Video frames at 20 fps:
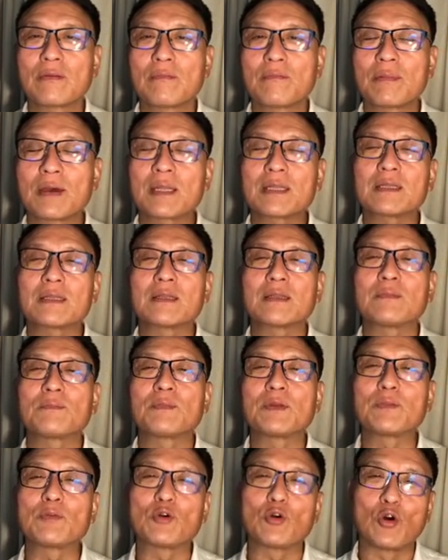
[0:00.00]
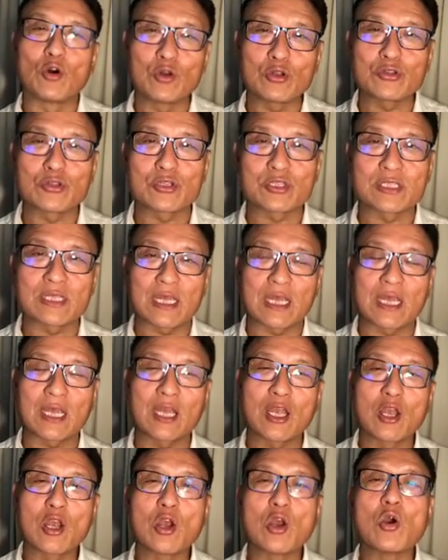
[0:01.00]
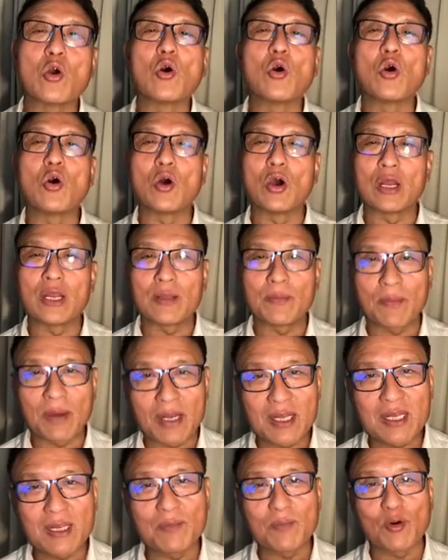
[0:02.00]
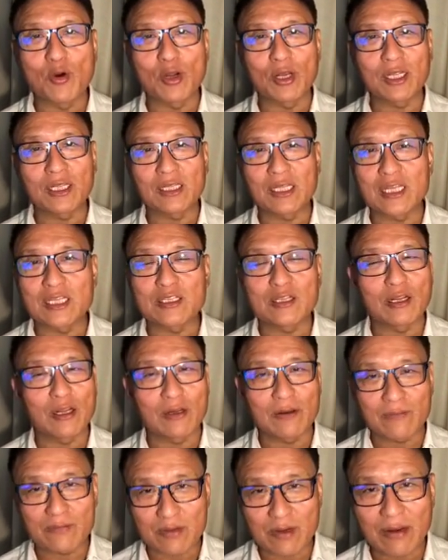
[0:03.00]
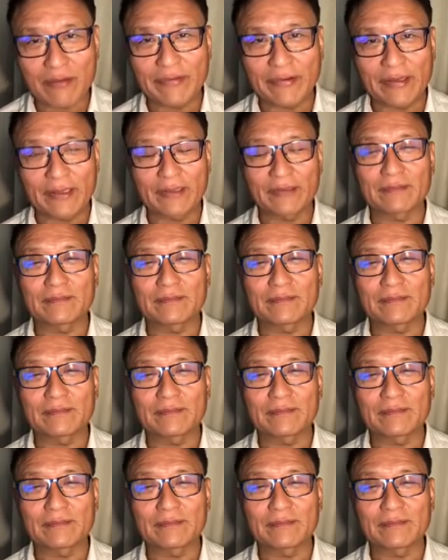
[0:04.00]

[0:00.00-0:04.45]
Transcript: But people also say, oh, in Monday morning there's a lot of traffic.